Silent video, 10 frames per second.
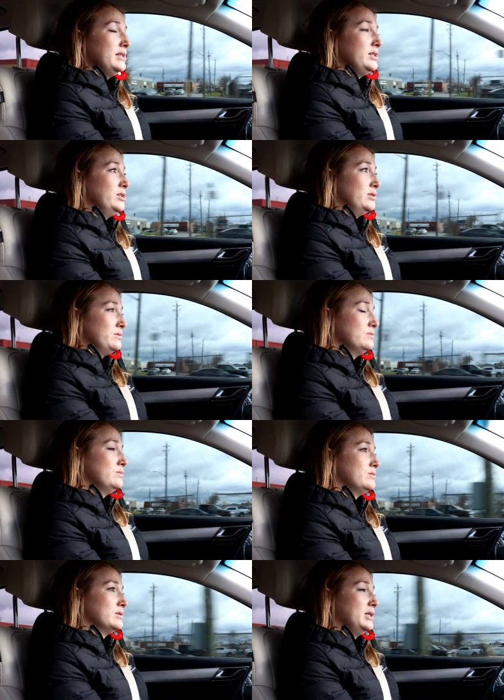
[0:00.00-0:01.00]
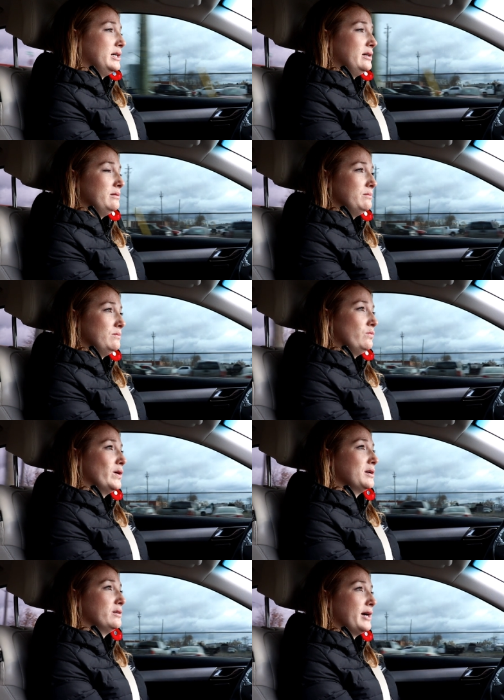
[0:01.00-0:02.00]
you know, um,
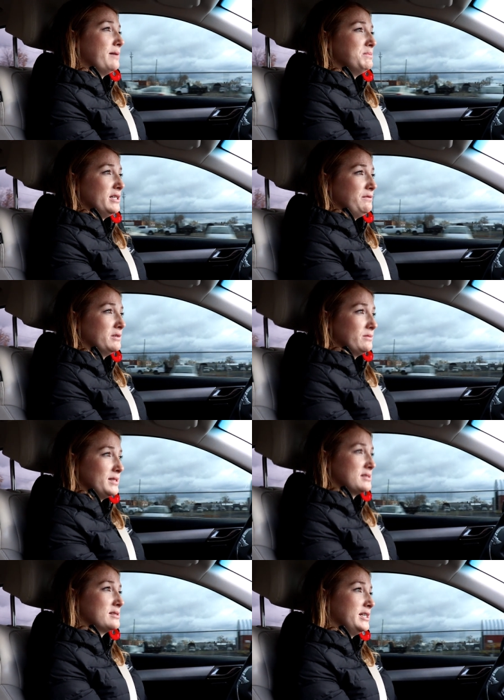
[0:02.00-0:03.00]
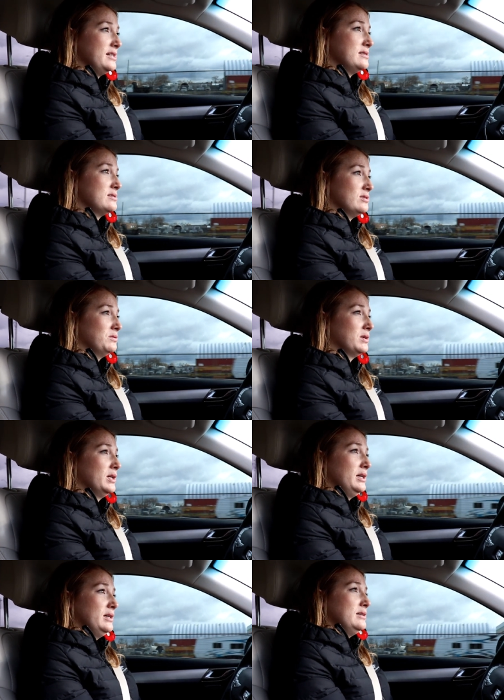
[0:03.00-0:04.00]
where your appetite for risk lays. So
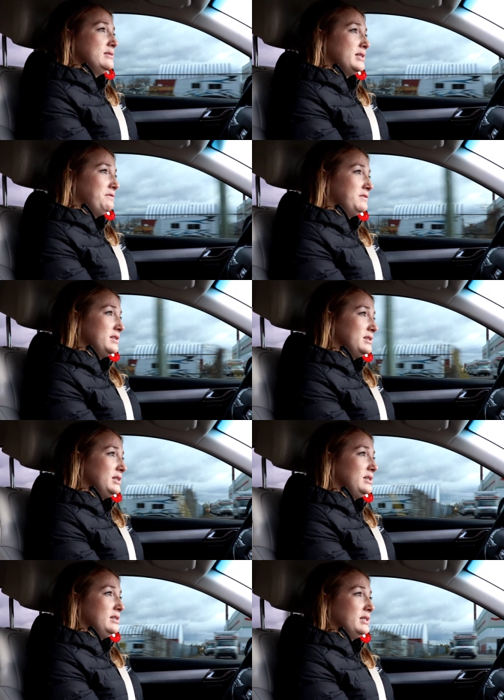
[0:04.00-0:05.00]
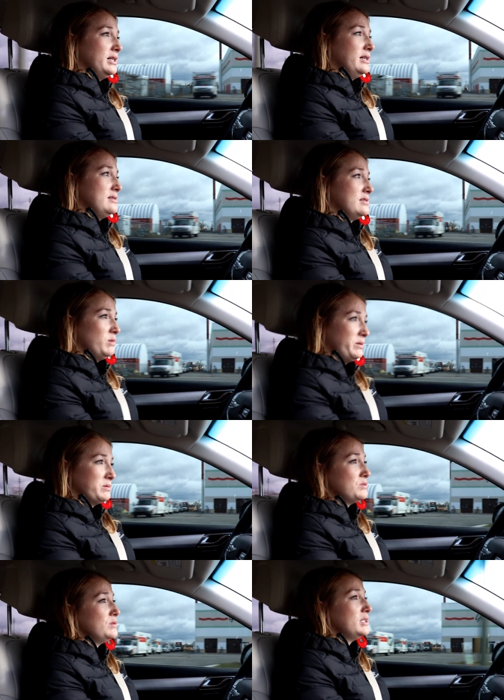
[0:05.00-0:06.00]
definitely uh, some
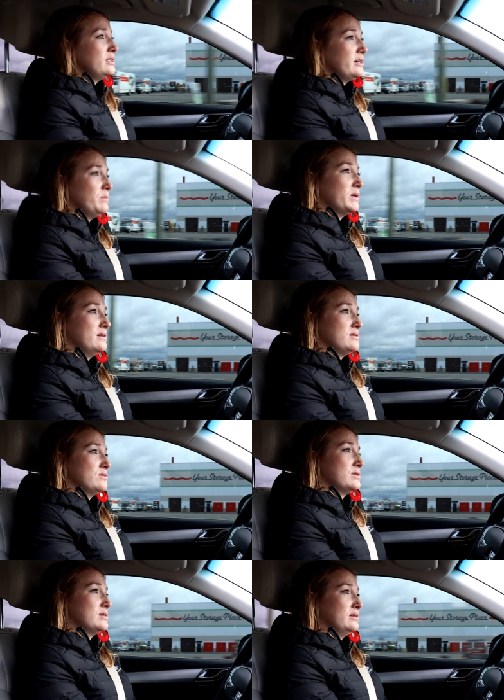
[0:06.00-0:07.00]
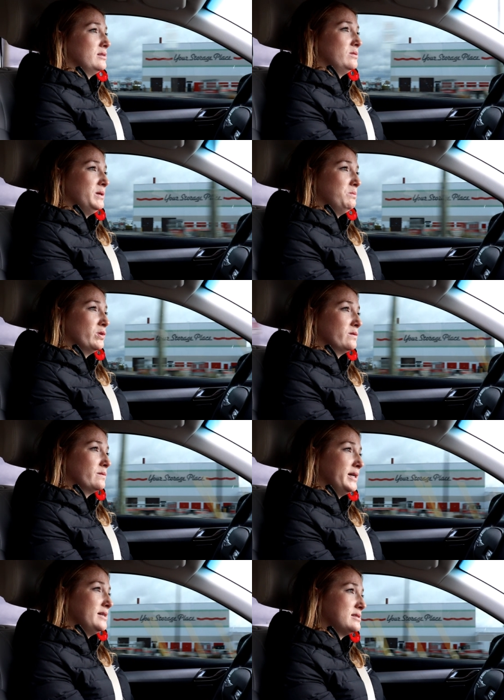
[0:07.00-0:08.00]
opportunity there, but also a little bit more
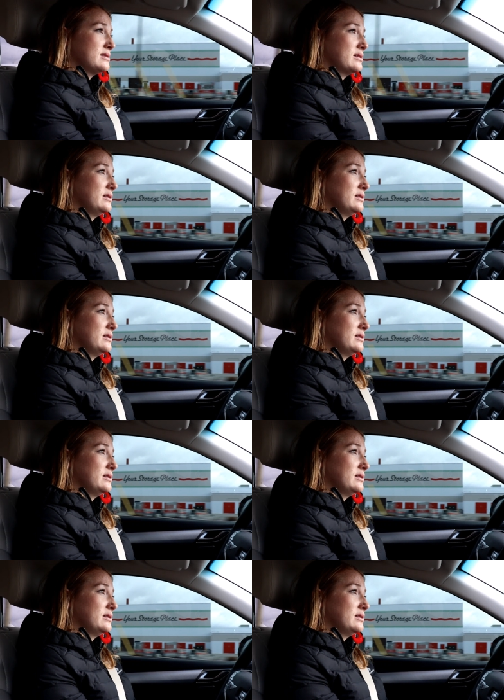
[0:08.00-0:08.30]
risk.